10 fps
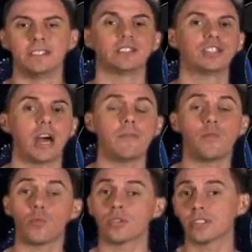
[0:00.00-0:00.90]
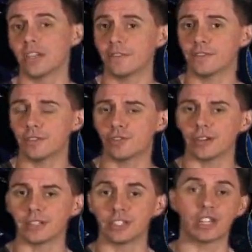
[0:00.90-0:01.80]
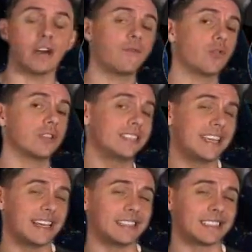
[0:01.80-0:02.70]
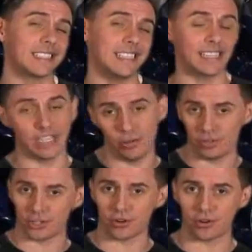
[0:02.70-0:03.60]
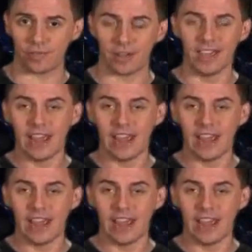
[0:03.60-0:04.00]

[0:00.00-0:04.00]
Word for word: to shop for self-nurturing, to shop for the TLC that you deserve.